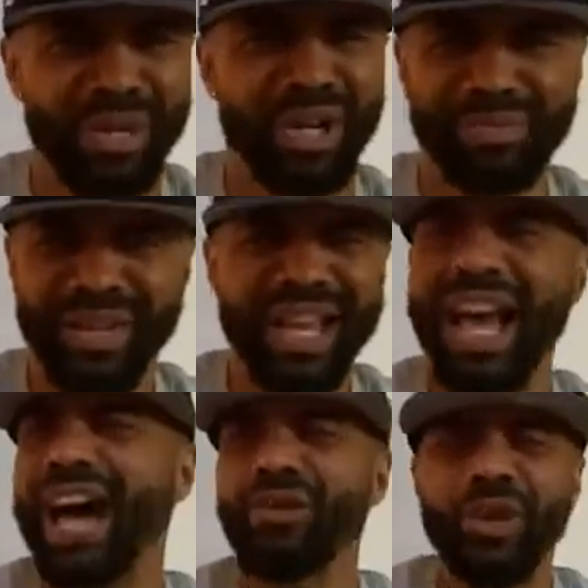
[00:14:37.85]
But
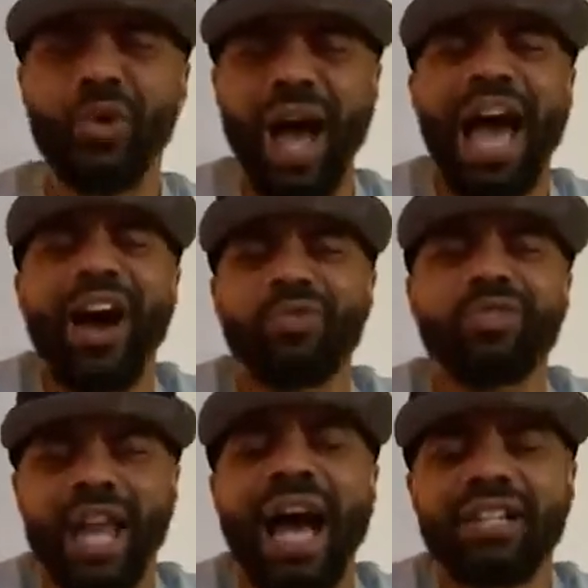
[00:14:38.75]
I don't know how
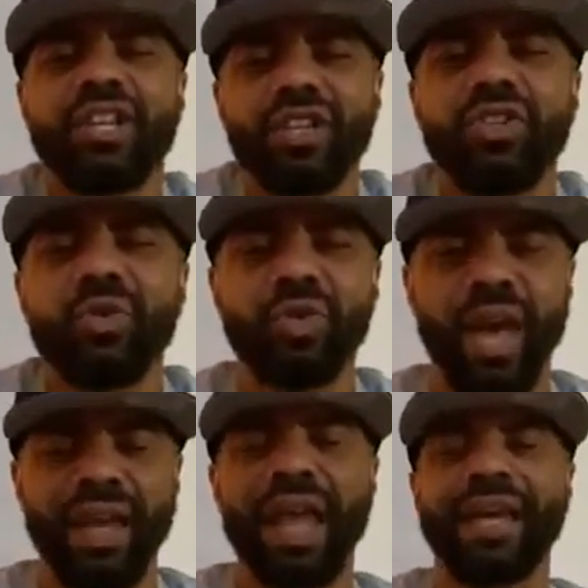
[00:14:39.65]
not to do
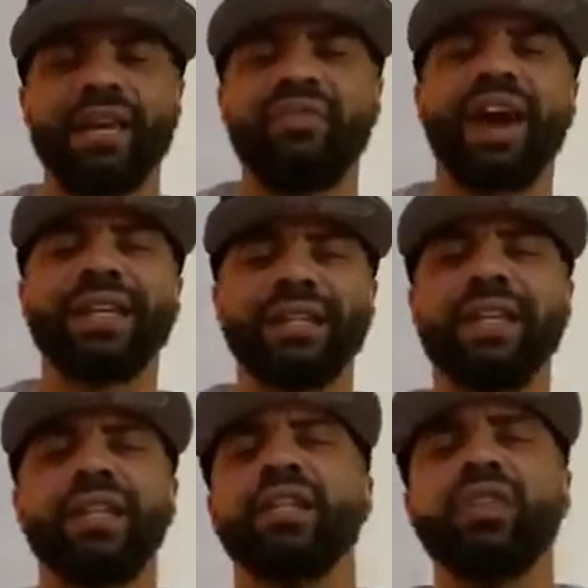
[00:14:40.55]
that. Like, if I
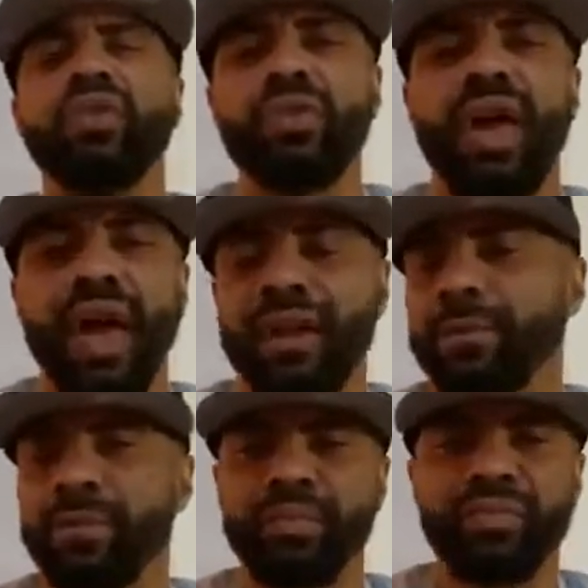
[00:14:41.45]
didn't do
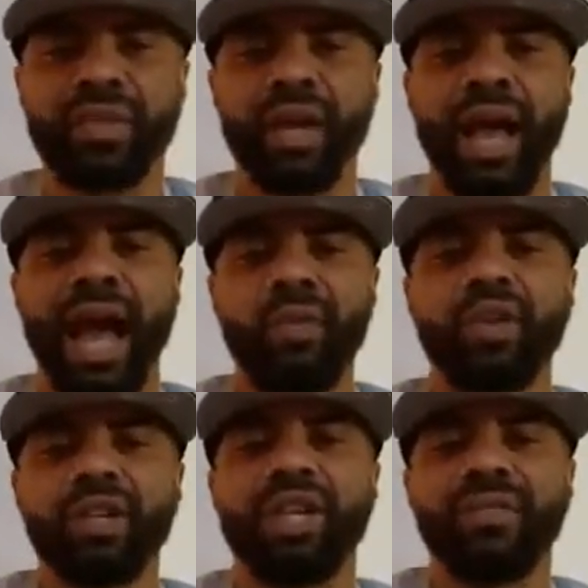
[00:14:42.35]
that, I
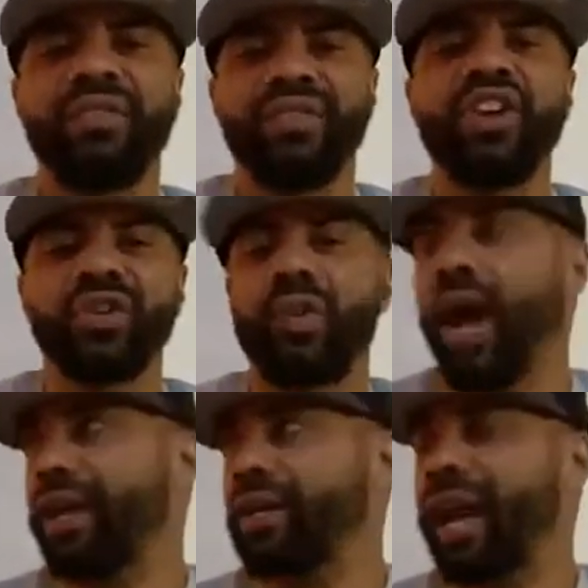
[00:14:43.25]
wouldn't even feel right.